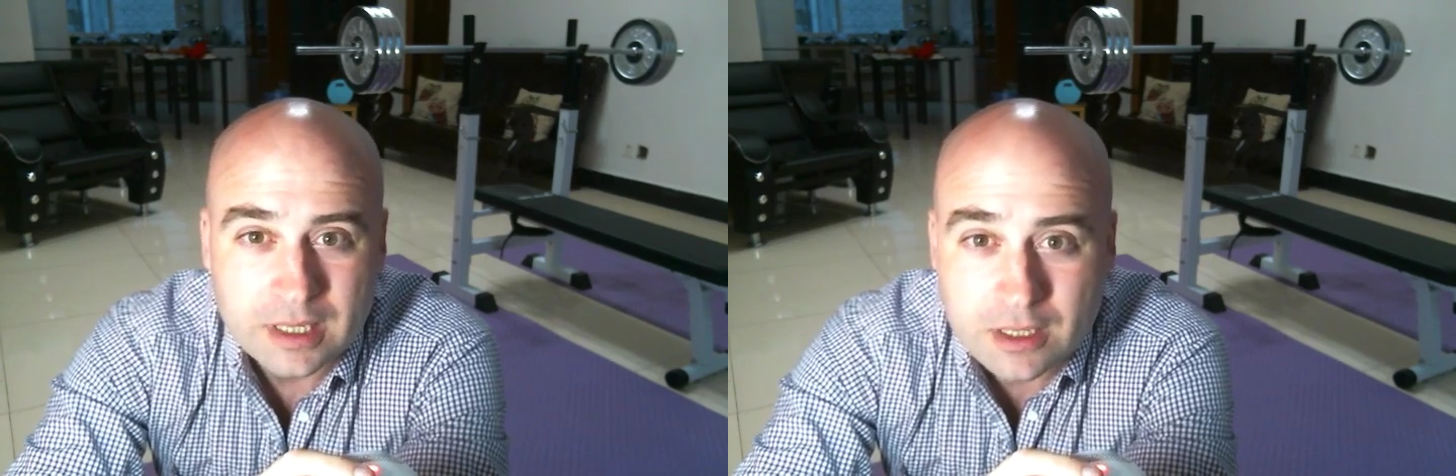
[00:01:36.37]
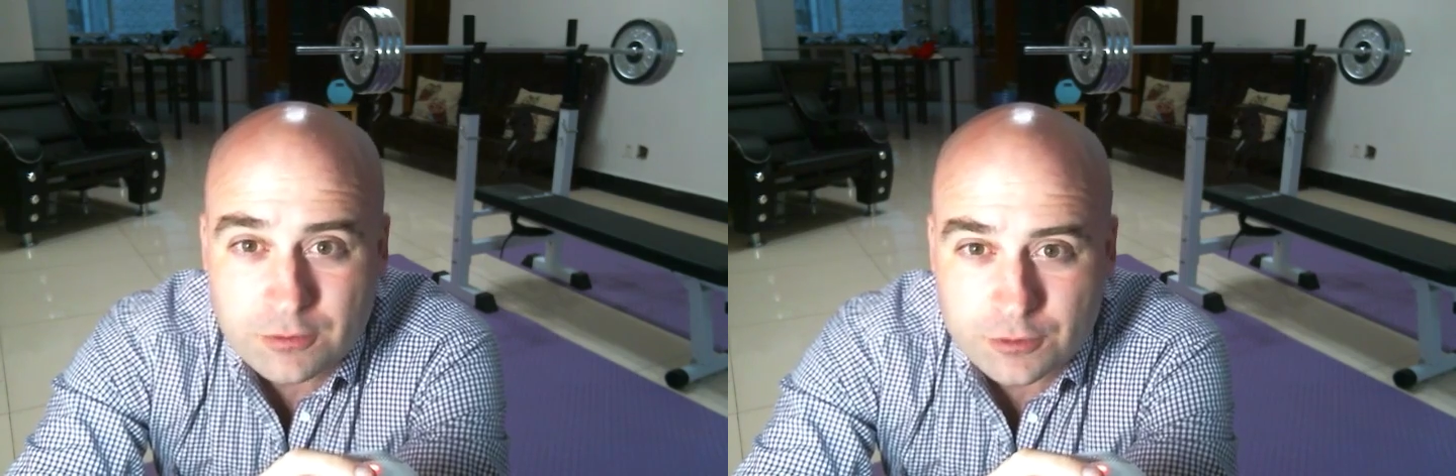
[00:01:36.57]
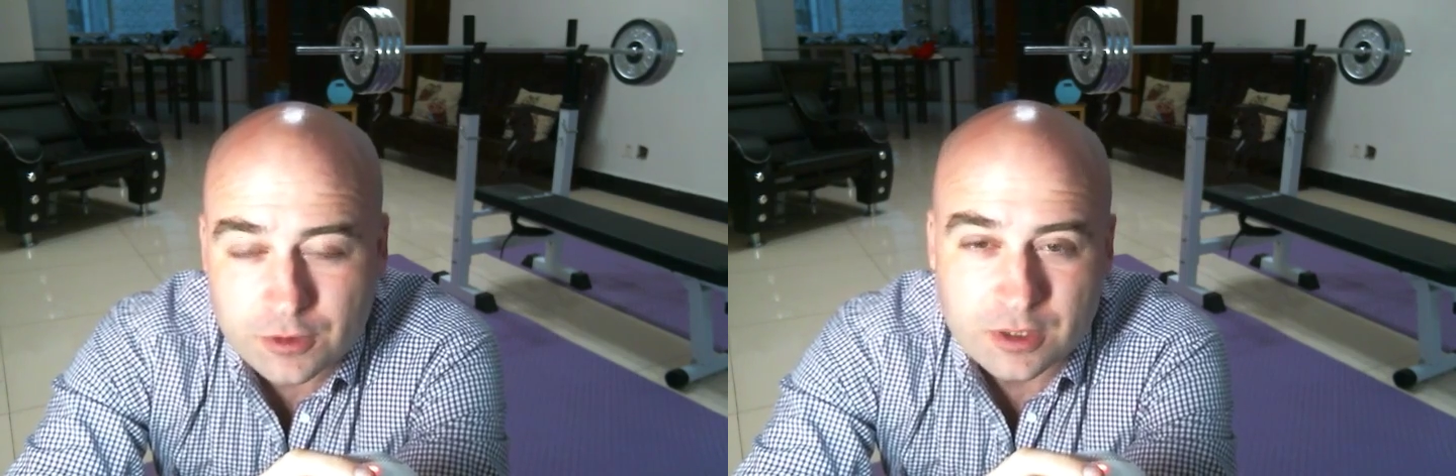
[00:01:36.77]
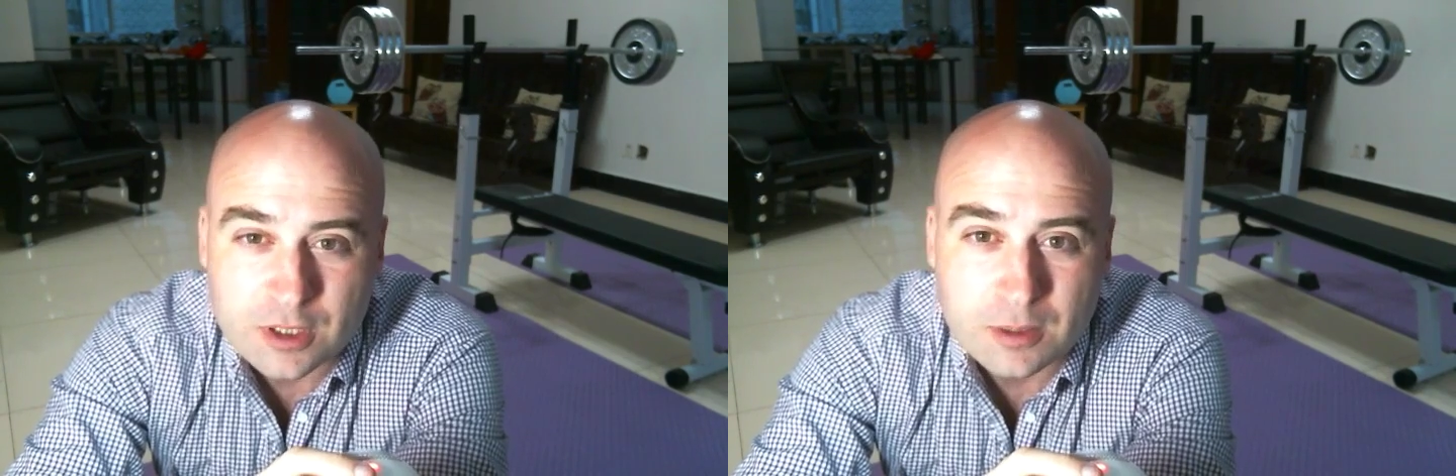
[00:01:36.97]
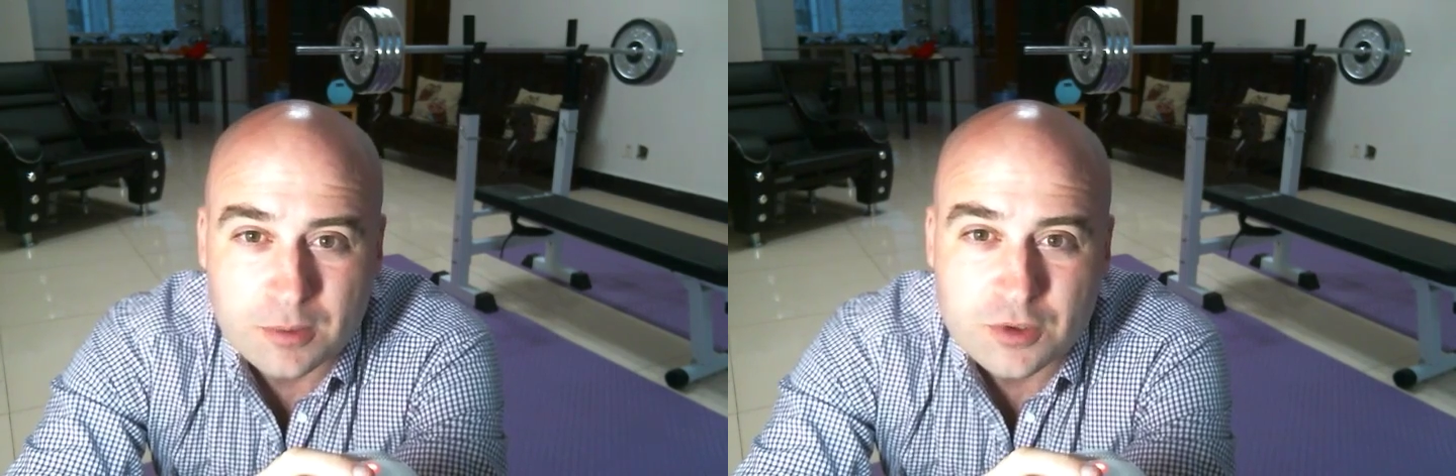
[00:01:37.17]
infinite
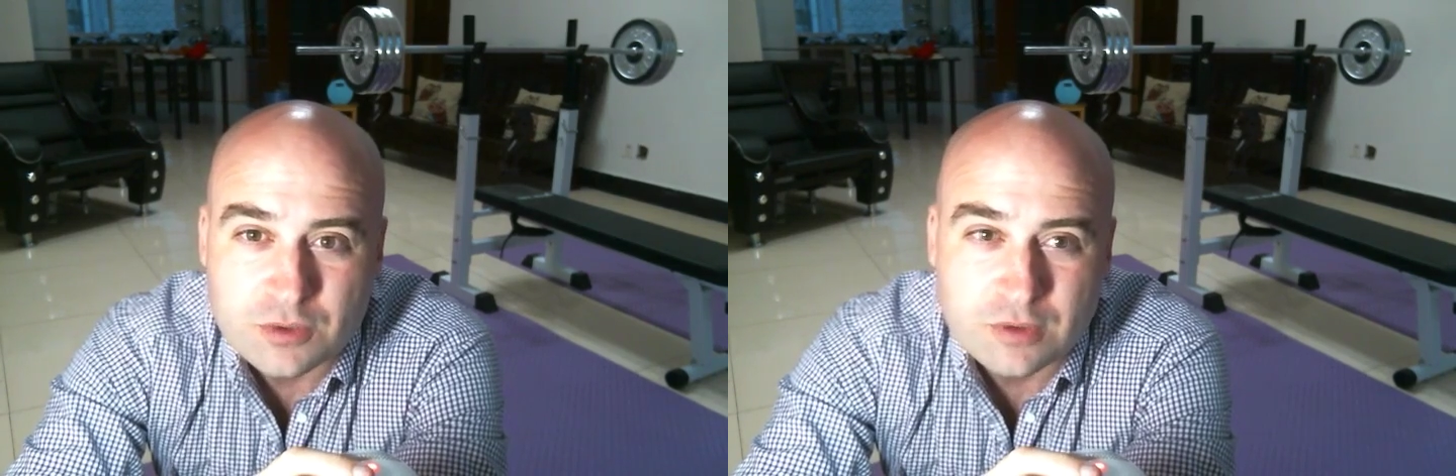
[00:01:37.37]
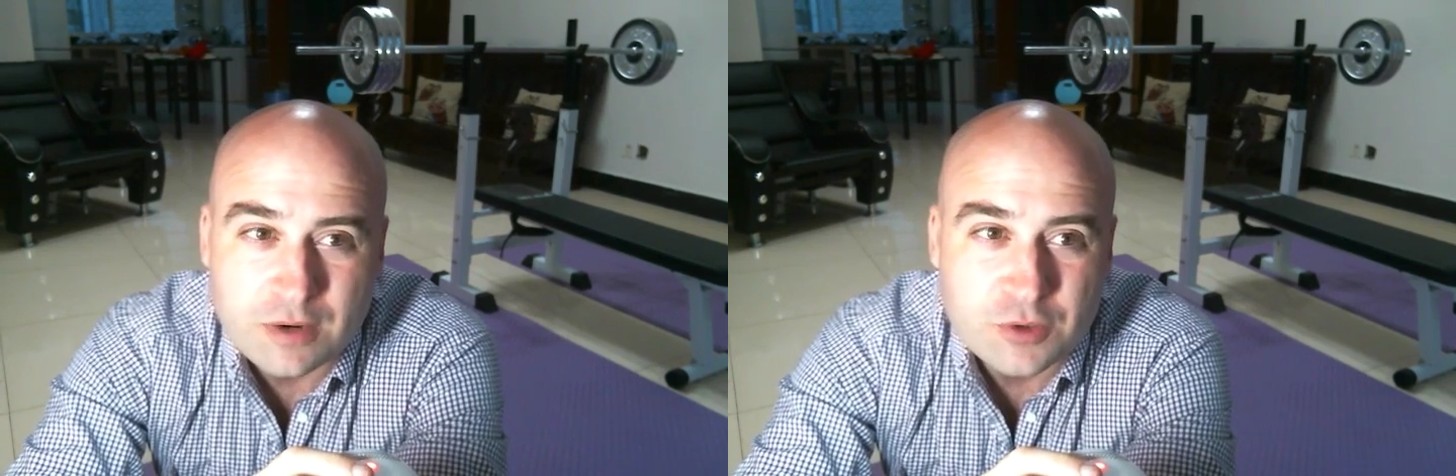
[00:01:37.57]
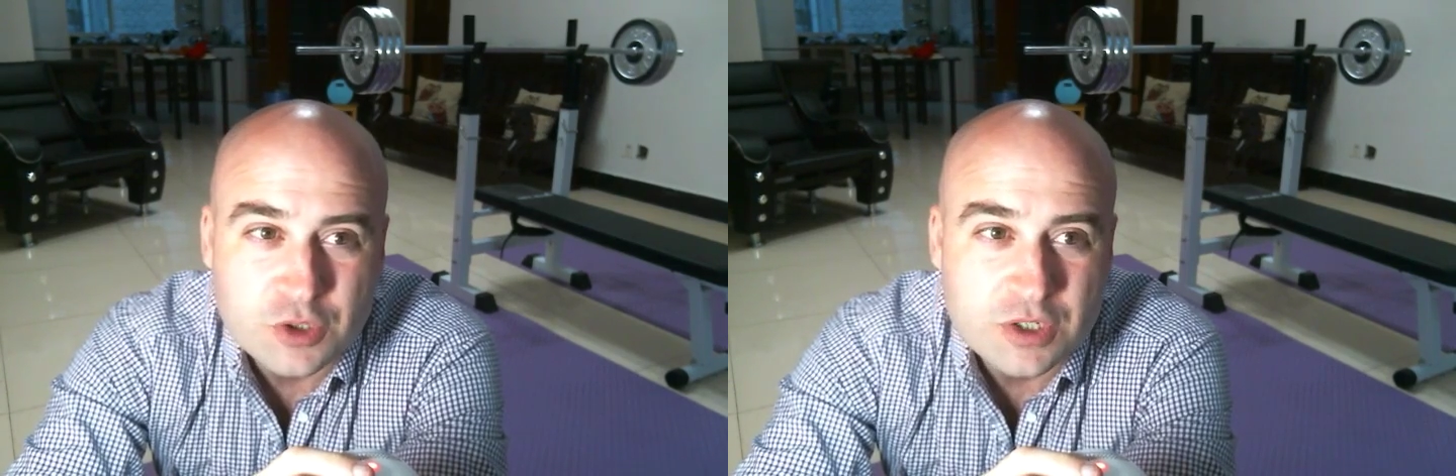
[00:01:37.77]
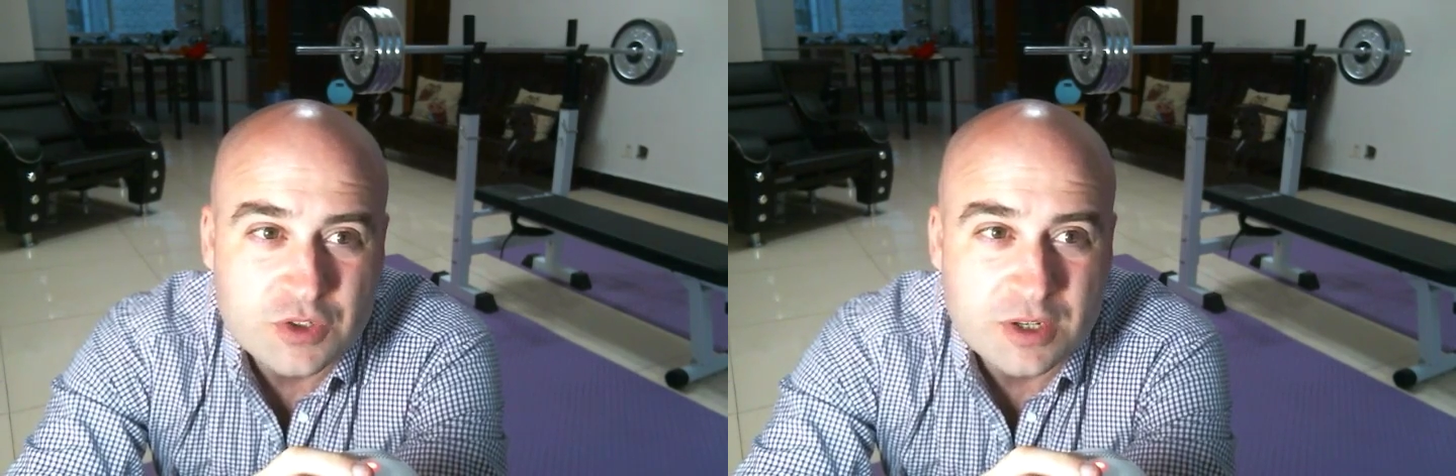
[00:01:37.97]
numbers of refugees